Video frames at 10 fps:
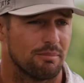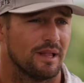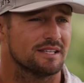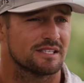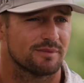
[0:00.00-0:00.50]

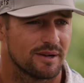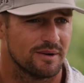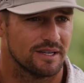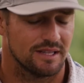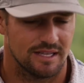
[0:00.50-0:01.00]
blessed by
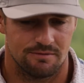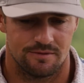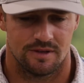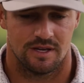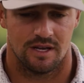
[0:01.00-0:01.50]
going to LIV.
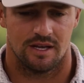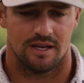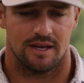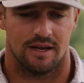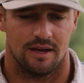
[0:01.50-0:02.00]

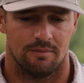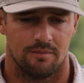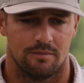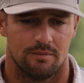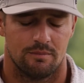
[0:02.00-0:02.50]

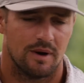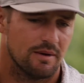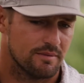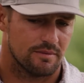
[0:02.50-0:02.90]
But,